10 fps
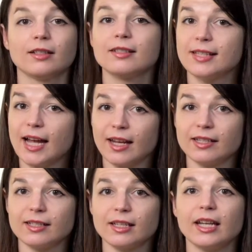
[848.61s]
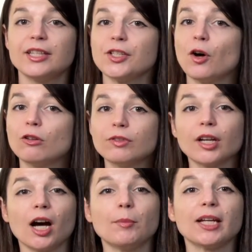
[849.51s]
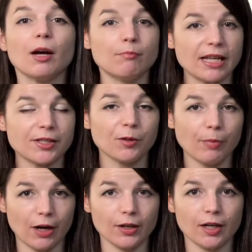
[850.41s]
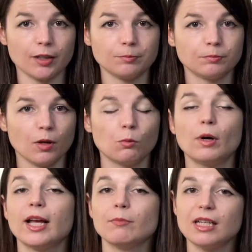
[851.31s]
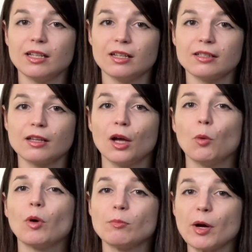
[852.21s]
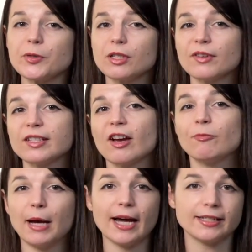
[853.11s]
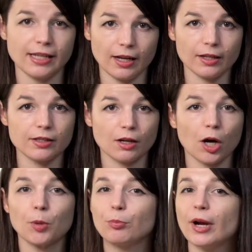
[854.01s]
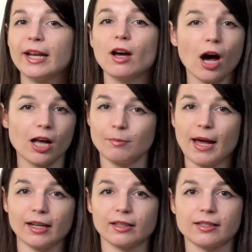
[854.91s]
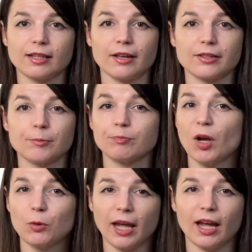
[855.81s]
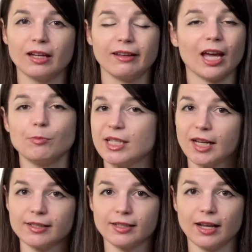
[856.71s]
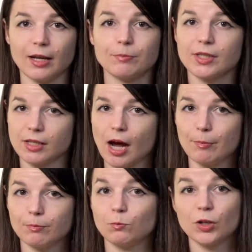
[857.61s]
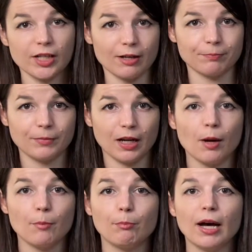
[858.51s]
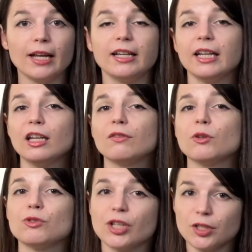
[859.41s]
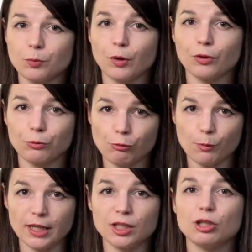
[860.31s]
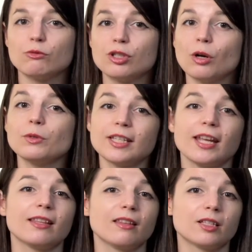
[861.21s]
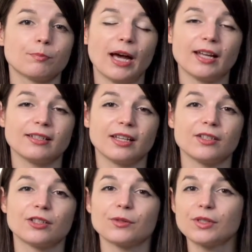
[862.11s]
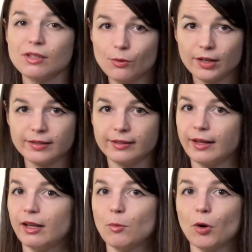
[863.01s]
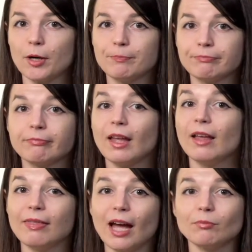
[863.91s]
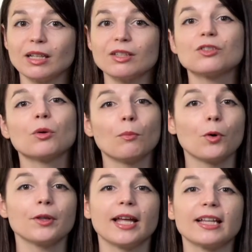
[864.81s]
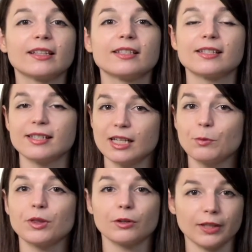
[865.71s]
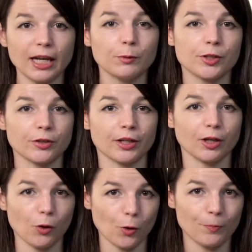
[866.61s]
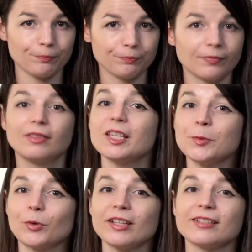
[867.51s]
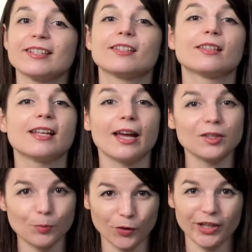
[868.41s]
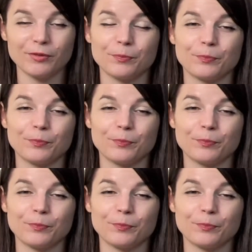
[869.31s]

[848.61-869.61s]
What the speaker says: Second, it's overcoming a mental barrier. What I mean is, when most of us have bad days, our brain automatically says, okay, can't be done today. Stop, we're done. But if you just work through it, you don't take these bad days so seriously anymore. And that means you're more likely to stick with your language learning goal. This brings us to the next point.